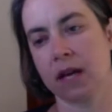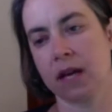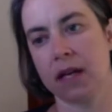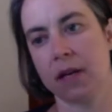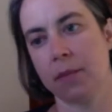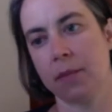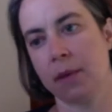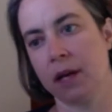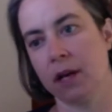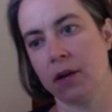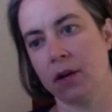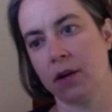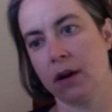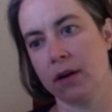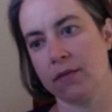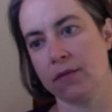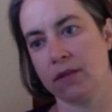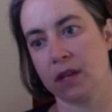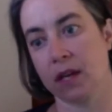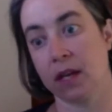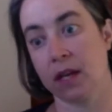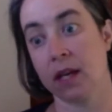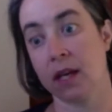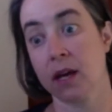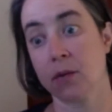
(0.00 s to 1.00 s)
of paragraphs
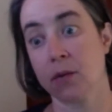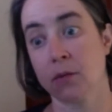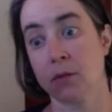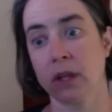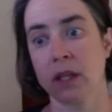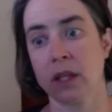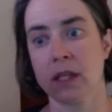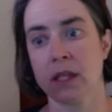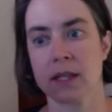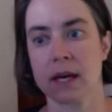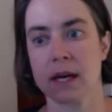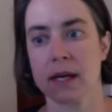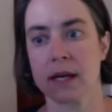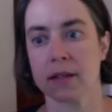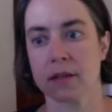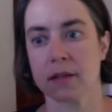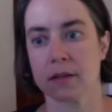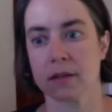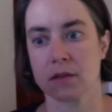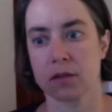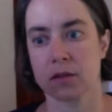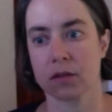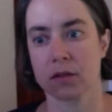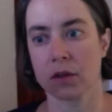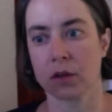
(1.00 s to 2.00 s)
can get really dense.
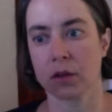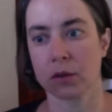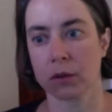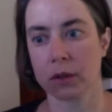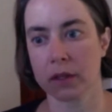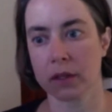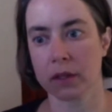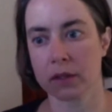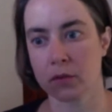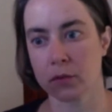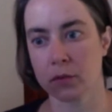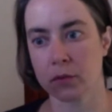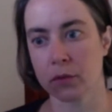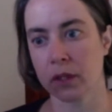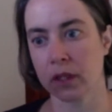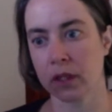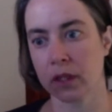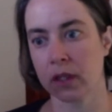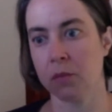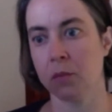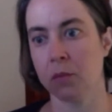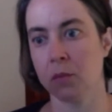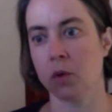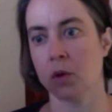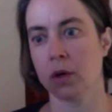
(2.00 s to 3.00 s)
So it's really
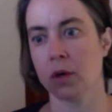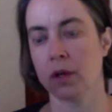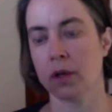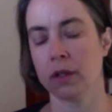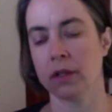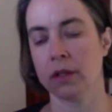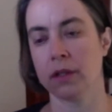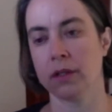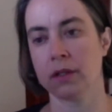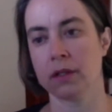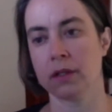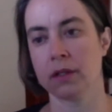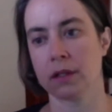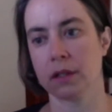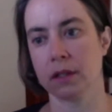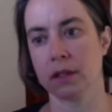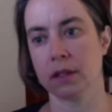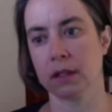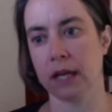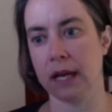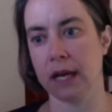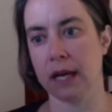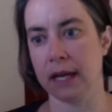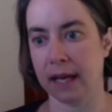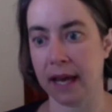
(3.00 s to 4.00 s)
important to
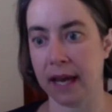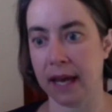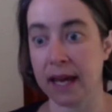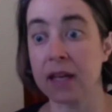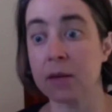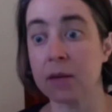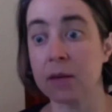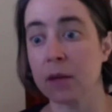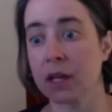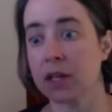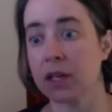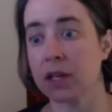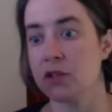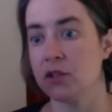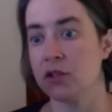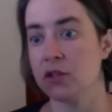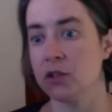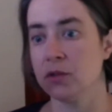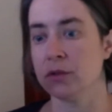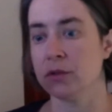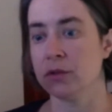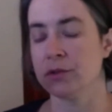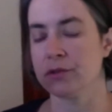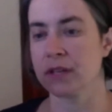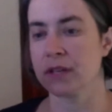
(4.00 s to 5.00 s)
and because you
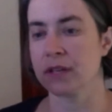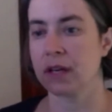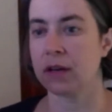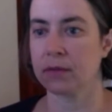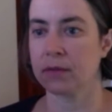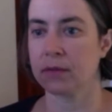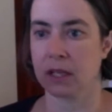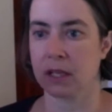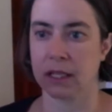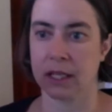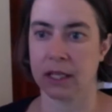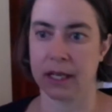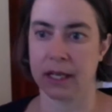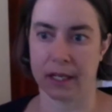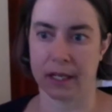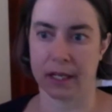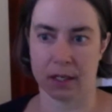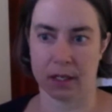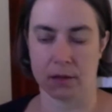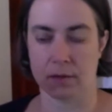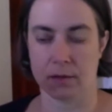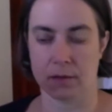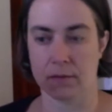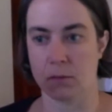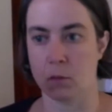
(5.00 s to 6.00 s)
yourself can
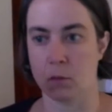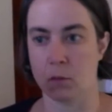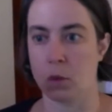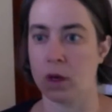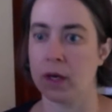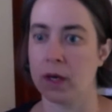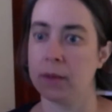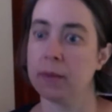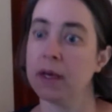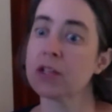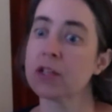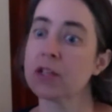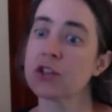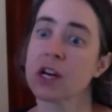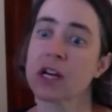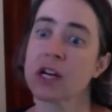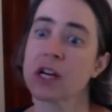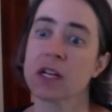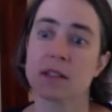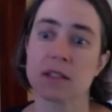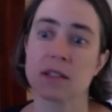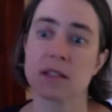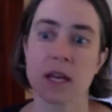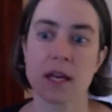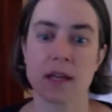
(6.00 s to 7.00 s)
what am I trying
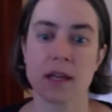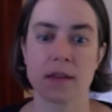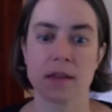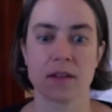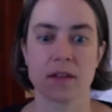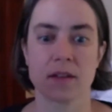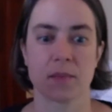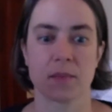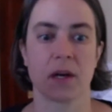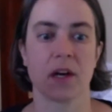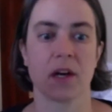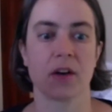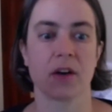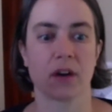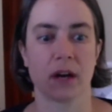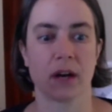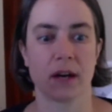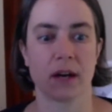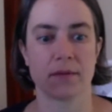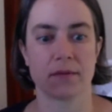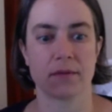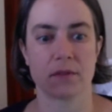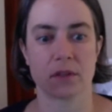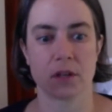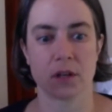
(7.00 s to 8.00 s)
to say in this
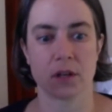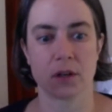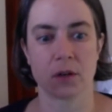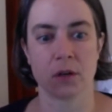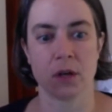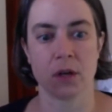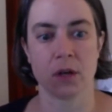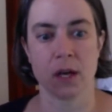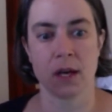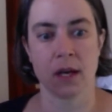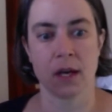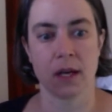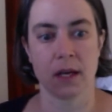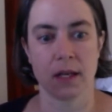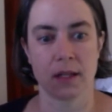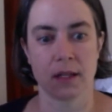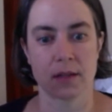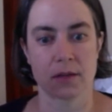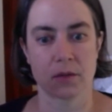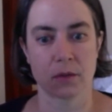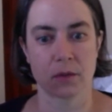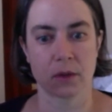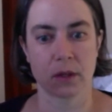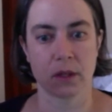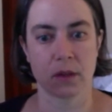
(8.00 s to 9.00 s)
paragraph? So it's
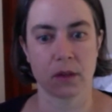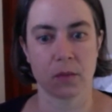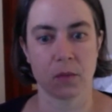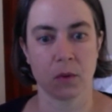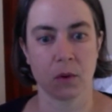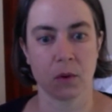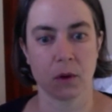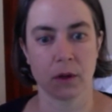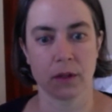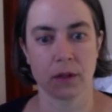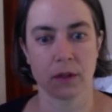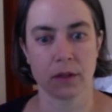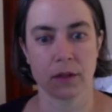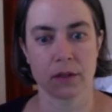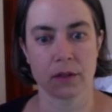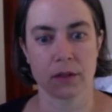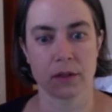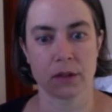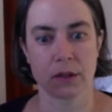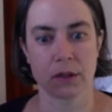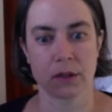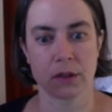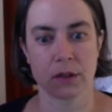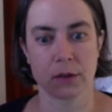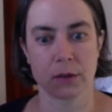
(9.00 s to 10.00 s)
really important
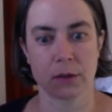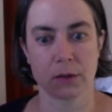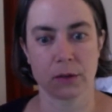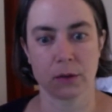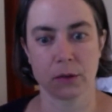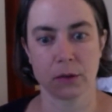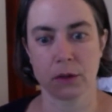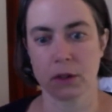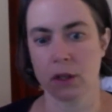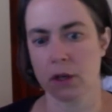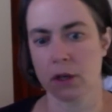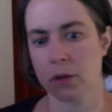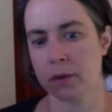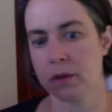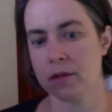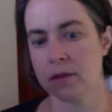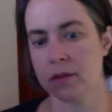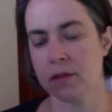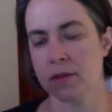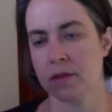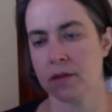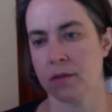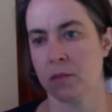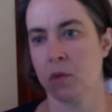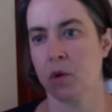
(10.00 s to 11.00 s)
to, and
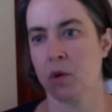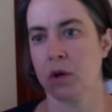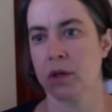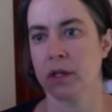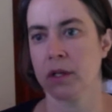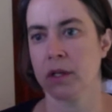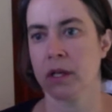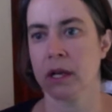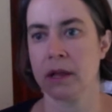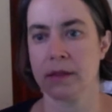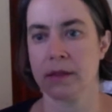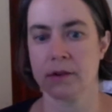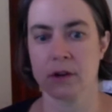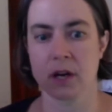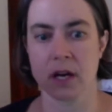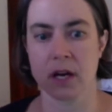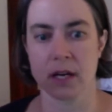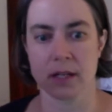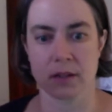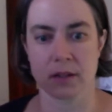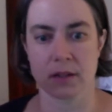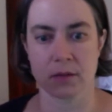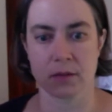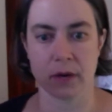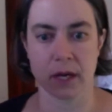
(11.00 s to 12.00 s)
this is important in other
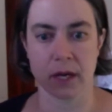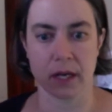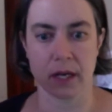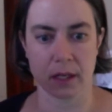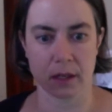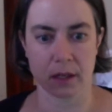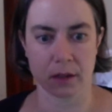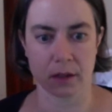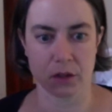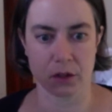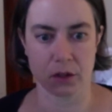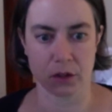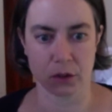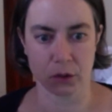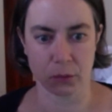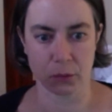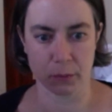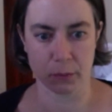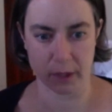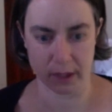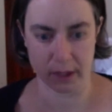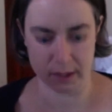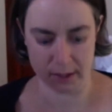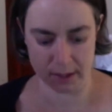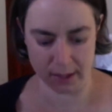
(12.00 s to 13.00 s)
kinds of writing too,
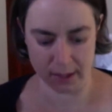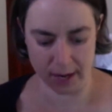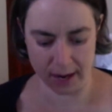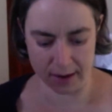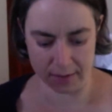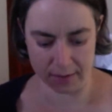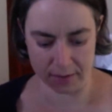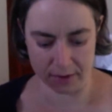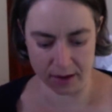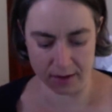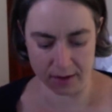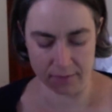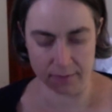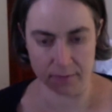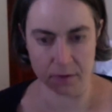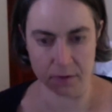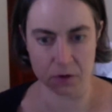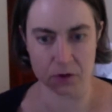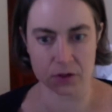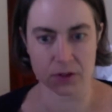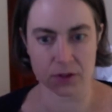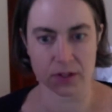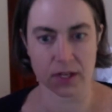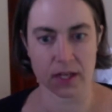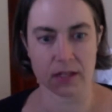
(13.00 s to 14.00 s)
but to have that
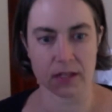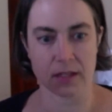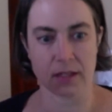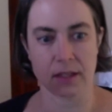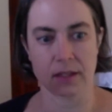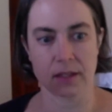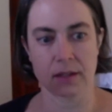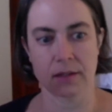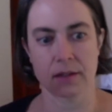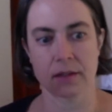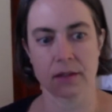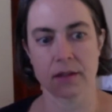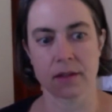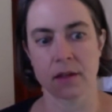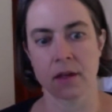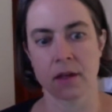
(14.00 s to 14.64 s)
first sentence